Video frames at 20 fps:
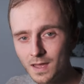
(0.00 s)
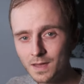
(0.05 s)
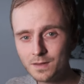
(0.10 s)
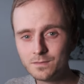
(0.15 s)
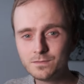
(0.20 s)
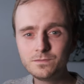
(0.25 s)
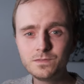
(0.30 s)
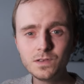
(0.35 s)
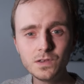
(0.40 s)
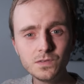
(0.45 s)

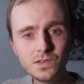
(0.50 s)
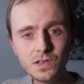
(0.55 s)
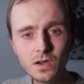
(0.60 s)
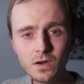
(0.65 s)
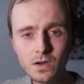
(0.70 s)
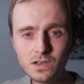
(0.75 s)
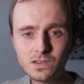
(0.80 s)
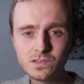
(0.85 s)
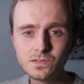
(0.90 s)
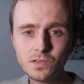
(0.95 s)
and 50
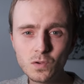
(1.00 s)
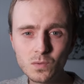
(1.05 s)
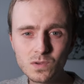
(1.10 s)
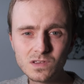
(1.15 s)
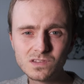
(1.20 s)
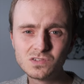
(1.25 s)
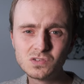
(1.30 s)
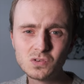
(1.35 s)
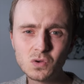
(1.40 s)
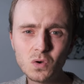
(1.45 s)
ISO
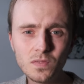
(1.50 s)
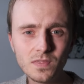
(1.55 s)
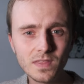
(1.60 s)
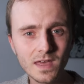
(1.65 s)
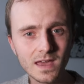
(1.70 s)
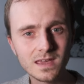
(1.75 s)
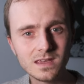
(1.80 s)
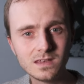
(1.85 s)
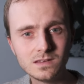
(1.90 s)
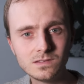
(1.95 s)
is not
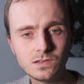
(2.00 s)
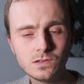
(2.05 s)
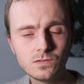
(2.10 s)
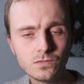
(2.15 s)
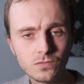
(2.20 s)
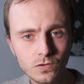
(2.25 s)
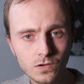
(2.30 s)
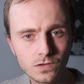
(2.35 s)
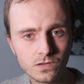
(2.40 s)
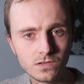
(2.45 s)
that easy
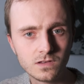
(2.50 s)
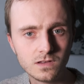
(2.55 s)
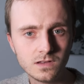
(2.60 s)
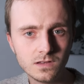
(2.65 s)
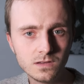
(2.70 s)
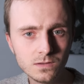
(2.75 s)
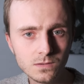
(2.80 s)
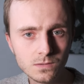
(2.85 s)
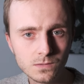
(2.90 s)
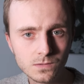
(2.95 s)
for us to
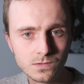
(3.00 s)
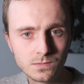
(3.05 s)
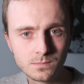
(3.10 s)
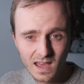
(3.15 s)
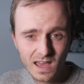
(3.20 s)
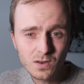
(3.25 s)
use.